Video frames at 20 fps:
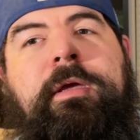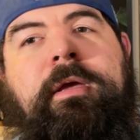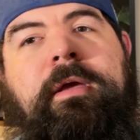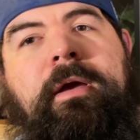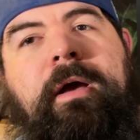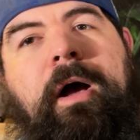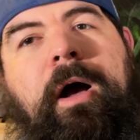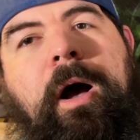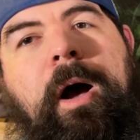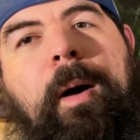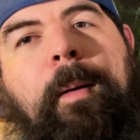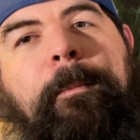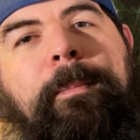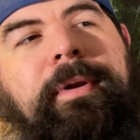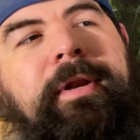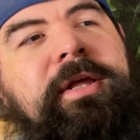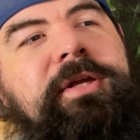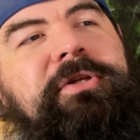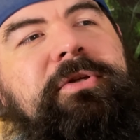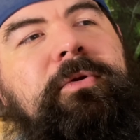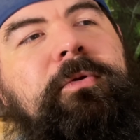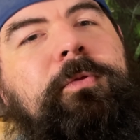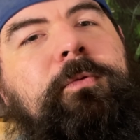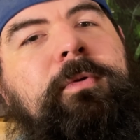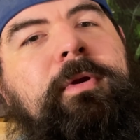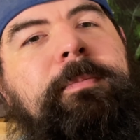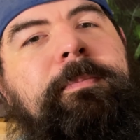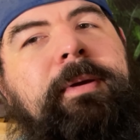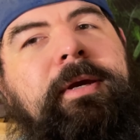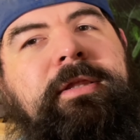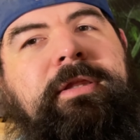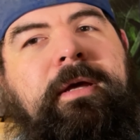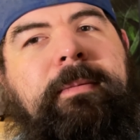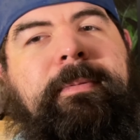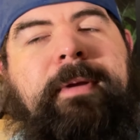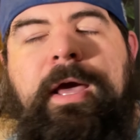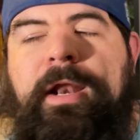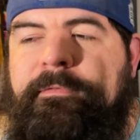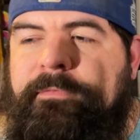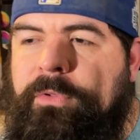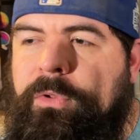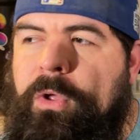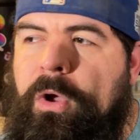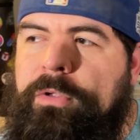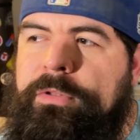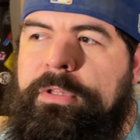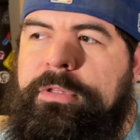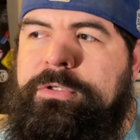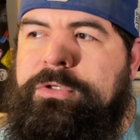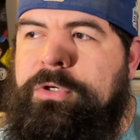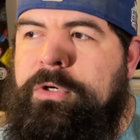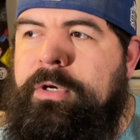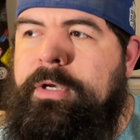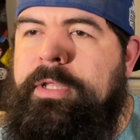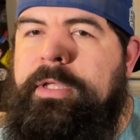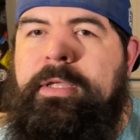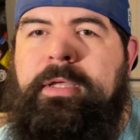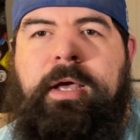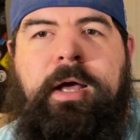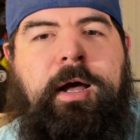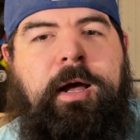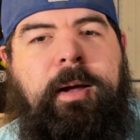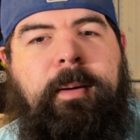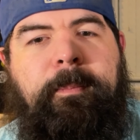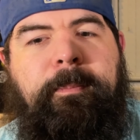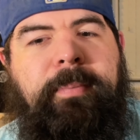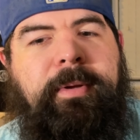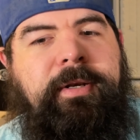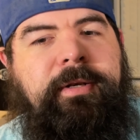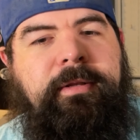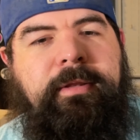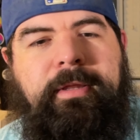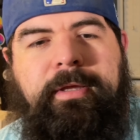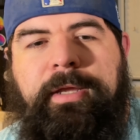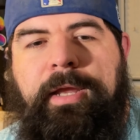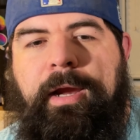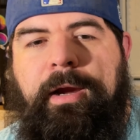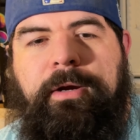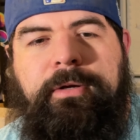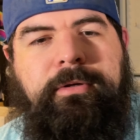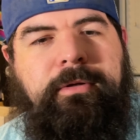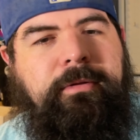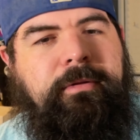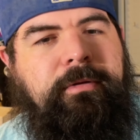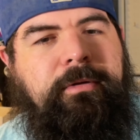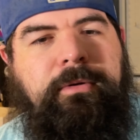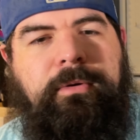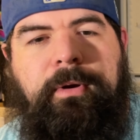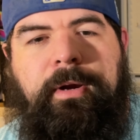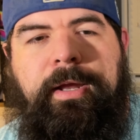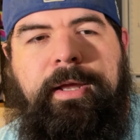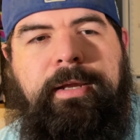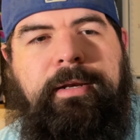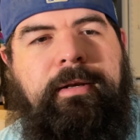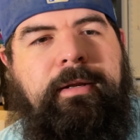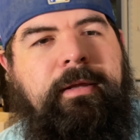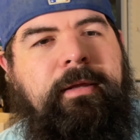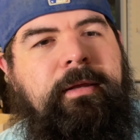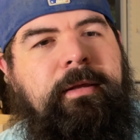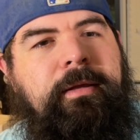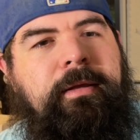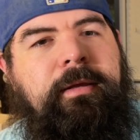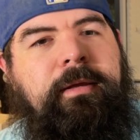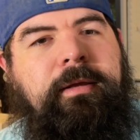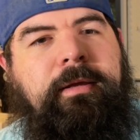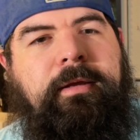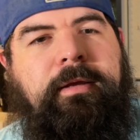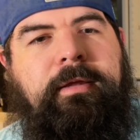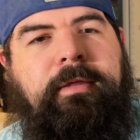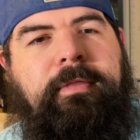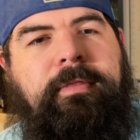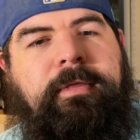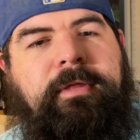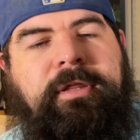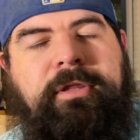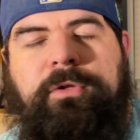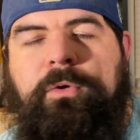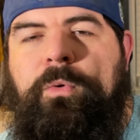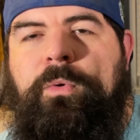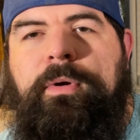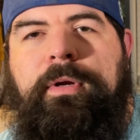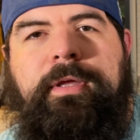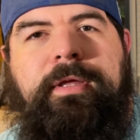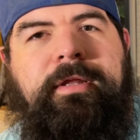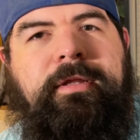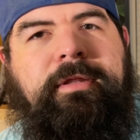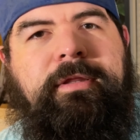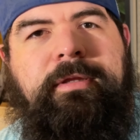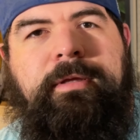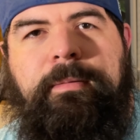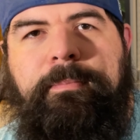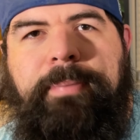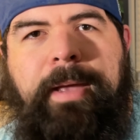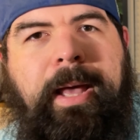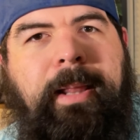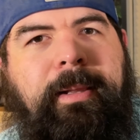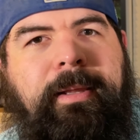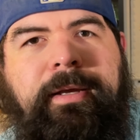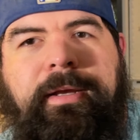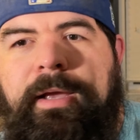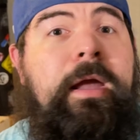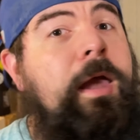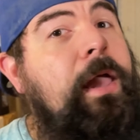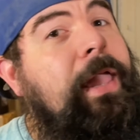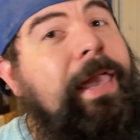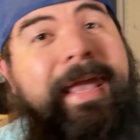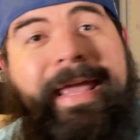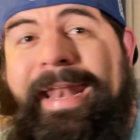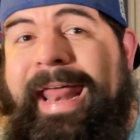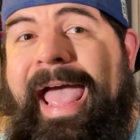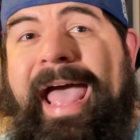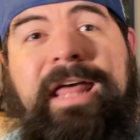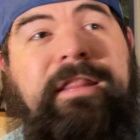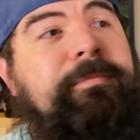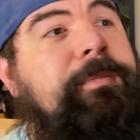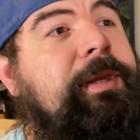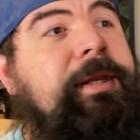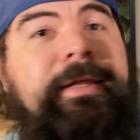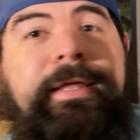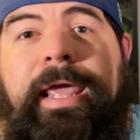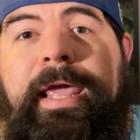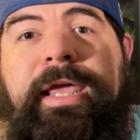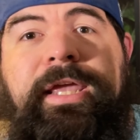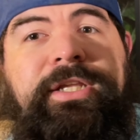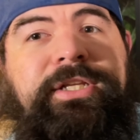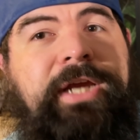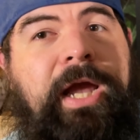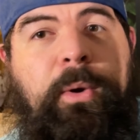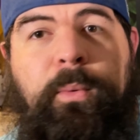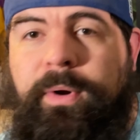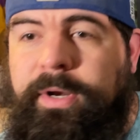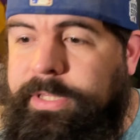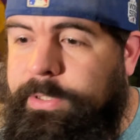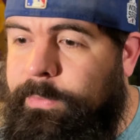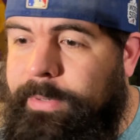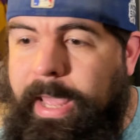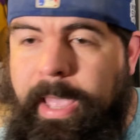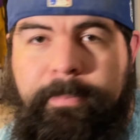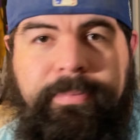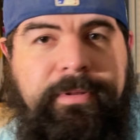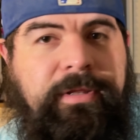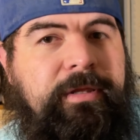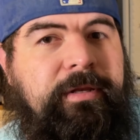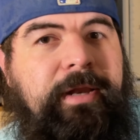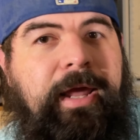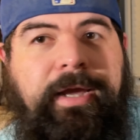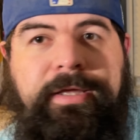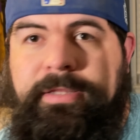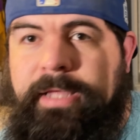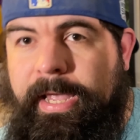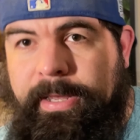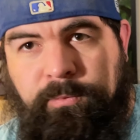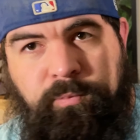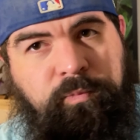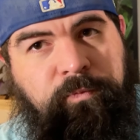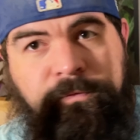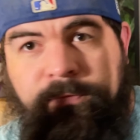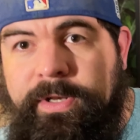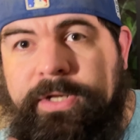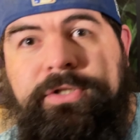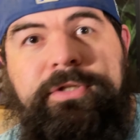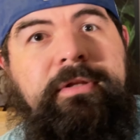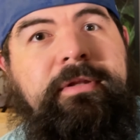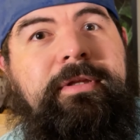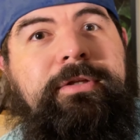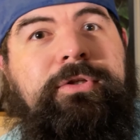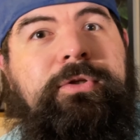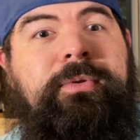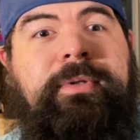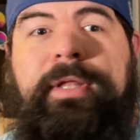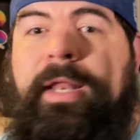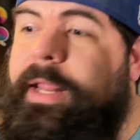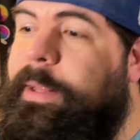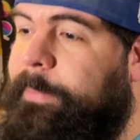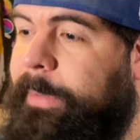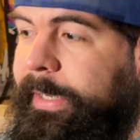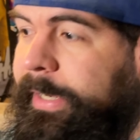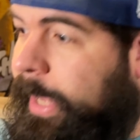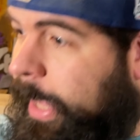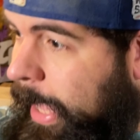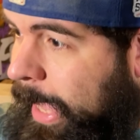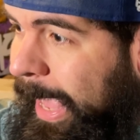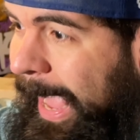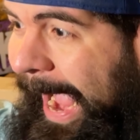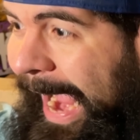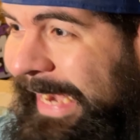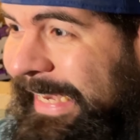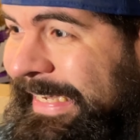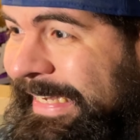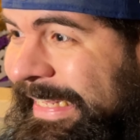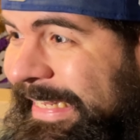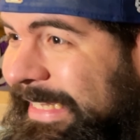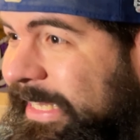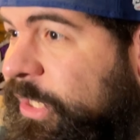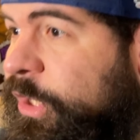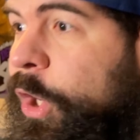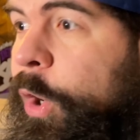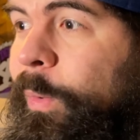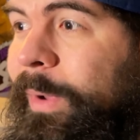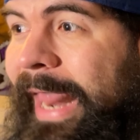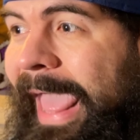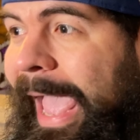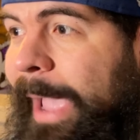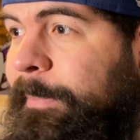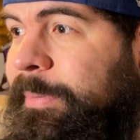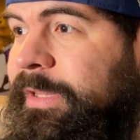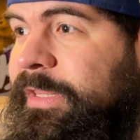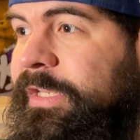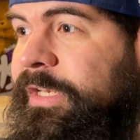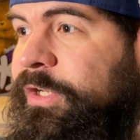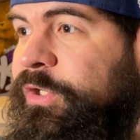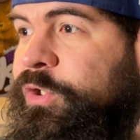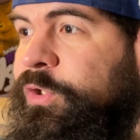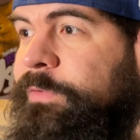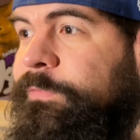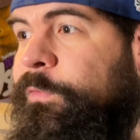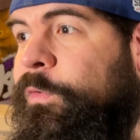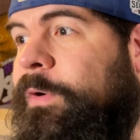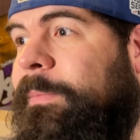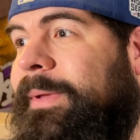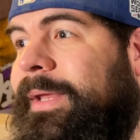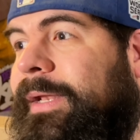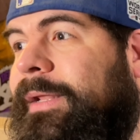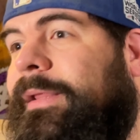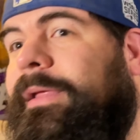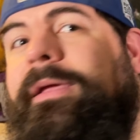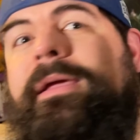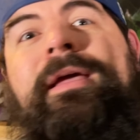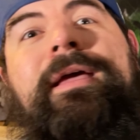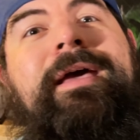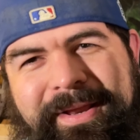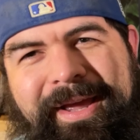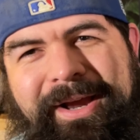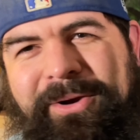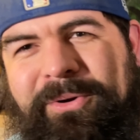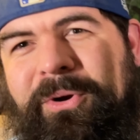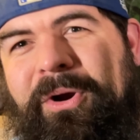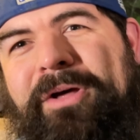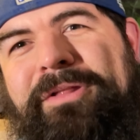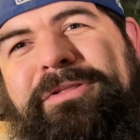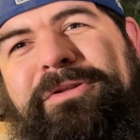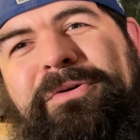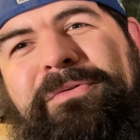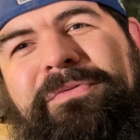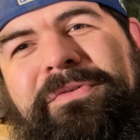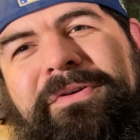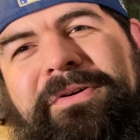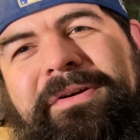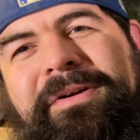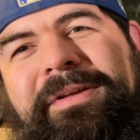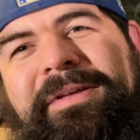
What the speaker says: But issue 3 picks up kind of along this journey. But the characters are great. The story is compelling. It has me engaged. I want to see what happens next. I finished this issue today. I'm like, I need to know what happens in issue 4 immediately. A crossover